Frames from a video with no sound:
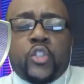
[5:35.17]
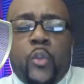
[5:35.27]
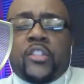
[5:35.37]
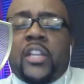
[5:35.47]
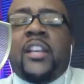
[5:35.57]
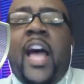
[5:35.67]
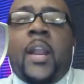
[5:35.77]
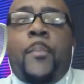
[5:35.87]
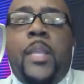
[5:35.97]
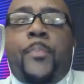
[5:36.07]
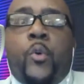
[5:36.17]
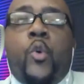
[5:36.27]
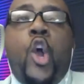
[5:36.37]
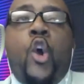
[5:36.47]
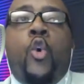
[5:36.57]
So there's a lot of
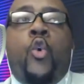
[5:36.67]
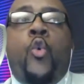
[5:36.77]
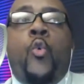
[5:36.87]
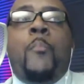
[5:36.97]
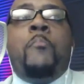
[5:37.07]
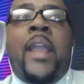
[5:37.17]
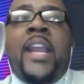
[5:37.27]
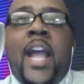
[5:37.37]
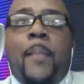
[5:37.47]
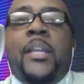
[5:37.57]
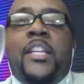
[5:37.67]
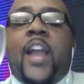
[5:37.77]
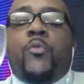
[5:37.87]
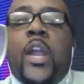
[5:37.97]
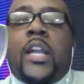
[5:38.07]
people who may not be
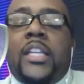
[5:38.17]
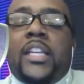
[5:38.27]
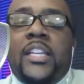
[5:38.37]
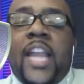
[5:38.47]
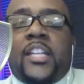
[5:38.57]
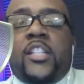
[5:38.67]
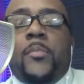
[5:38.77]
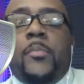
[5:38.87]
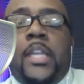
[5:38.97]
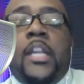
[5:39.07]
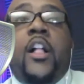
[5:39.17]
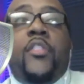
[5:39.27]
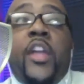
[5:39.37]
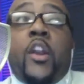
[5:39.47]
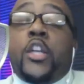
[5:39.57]
directly connected to me
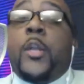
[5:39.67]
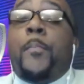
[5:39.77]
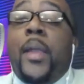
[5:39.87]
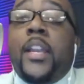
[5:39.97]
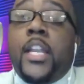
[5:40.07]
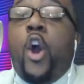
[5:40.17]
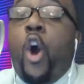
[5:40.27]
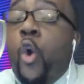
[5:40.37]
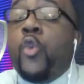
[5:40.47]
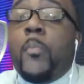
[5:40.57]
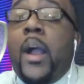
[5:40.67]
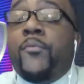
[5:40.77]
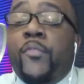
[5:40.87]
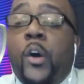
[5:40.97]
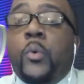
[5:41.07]
that are depending on my
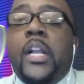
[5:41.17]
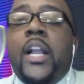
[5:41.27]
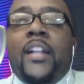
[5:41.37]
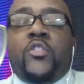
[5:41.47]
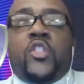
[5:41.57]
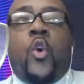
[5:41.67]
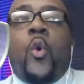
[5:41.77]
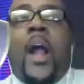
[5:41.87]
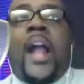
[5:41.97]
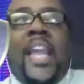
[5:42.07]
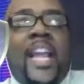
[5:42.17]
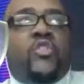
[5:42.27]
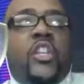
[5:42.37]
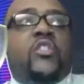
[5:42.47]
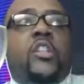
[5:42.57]
vote. And so I can't
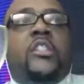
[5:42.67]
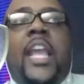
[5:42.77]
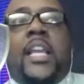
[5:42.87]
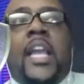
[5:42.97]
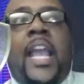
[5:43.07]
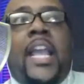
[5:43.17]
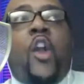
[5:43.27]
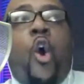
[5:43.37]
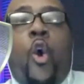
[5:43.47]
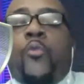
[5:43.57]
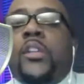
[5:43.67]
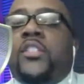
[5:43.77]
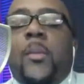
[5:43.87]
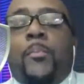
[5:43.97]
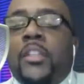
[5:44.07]
just take a overly
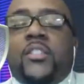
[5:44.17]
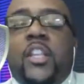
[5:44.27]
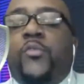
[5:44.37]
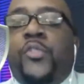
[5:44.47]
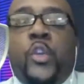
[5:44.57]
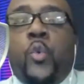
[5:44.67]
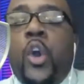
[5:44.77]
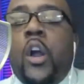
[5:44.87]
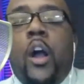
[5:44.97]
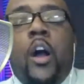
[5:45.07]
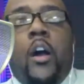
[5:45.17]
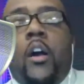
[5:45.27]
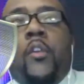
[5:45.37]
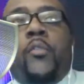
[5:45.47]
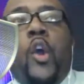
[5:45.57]
simplistic view
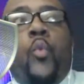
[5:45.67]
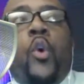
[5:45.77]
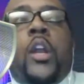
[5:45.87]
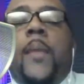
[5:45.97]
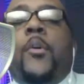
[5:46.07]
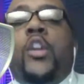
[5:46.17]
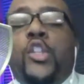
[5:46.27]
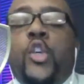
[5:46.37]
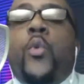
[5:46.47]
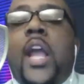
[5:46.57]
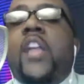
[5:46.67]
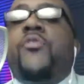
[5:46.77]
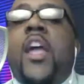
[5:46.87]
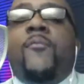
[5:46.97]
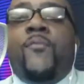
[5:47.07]
of what I'm going to do when I
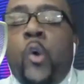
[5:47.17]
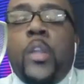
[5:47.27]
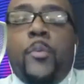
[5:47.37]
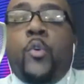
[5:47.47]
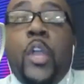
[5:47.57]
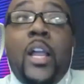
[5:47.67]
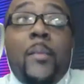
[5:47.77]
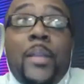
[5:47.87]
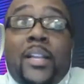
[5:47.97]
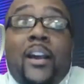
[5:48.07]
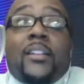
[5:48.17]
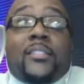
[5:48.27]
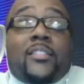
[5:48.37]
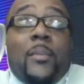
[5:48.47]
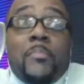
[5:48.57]
hit that voting booth,
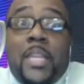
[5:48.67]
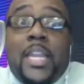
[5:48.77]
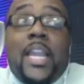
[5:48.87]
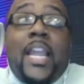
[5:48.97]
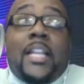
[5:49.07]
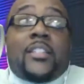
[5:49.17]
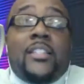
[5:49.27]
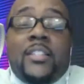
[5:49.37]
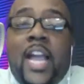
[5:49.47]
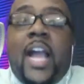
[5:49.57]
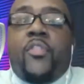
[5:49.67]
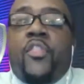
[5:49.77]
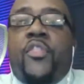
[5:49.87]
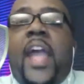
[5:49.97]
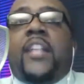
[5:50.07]
because to me, it's not
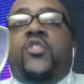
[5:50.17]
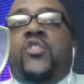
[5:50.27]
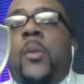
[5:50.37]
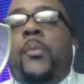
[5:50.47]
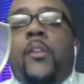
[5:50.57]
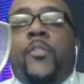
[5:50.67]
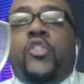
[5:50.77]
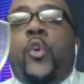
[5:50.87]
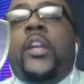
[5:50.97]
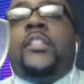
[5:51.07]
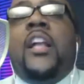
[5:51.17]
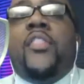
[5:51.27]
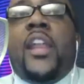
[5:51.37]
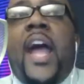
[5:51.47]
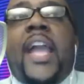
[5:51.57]
that simple of a choice
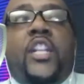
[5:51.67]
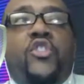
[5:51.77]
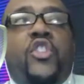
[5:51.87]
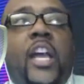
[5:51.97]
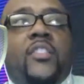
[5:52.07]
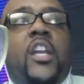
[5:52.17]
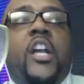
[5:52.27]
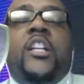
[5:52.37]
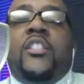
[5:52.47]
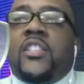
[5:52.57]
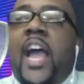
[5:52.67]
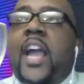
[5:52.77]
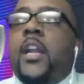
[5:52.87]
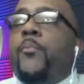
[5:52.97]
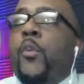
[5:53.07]
that I can just
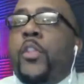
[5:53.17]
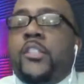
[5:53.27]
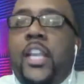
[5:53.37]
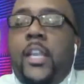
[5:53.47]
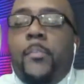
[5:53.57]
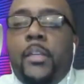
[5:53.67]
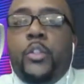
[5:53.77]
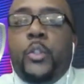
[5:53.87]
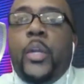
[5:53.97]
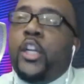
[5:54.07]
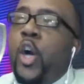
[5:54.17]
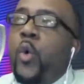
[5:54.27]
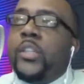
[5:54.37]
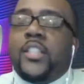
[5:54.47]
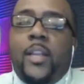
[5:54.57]
sign up for the Team Blue and
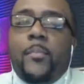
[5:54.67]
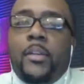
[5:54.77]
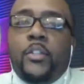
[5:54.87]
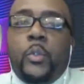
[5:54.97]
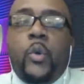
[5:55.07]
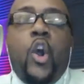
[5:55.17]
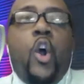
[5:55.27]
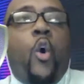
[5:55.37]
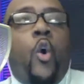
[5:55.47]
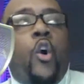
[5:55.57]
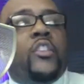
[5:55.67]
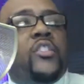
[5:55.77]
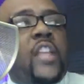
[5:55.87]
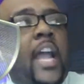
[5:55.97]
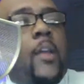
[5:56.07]
go with Team Blue, or
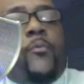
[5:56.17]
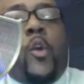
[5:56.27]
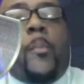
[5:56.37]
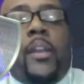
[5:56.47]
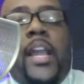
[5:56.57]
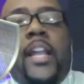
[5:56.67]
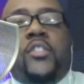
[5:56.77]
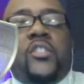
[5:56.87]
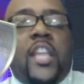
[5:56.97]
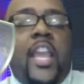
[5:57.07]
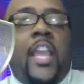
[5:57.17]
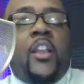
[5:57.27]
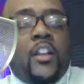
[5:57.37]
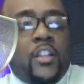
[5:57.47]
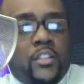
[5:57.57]
sign up for a pledge and
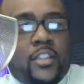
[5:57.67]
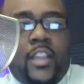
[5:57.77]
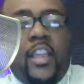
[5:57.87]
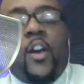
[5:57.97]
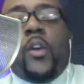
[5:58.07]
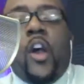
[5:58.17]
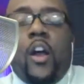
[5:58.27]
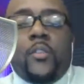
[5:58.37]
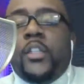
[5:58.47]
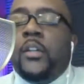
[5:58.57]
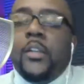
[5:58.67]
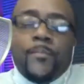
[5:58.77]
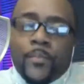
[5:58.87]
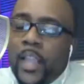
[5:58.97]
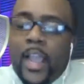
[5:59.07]
say to hell with all of you.
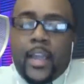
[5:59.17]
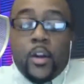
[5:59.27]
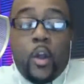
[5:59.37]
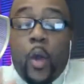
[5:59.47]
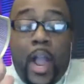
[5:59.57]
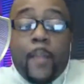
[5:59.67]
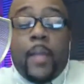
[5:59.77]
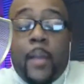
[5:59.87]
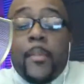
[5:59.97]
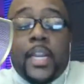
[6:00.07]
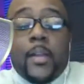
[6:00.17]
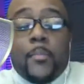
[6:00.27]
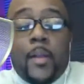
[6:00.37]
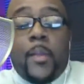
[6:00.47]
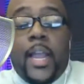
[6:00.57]
I don't know. I'm making up
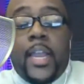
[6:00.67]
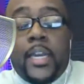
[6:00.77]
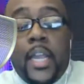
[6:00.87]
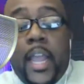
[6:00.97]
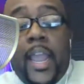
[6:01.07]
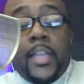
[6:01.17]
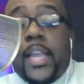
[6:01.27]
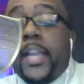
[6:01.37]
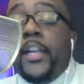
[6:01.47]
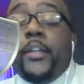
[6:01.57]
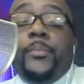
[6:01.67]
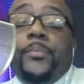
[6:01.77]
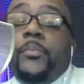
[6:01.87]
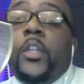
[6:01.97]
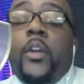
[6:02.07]
my mind as I go.
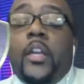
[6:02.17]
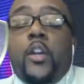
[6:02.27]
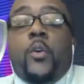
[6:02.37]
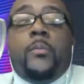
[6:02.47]
Go ahead, Noah.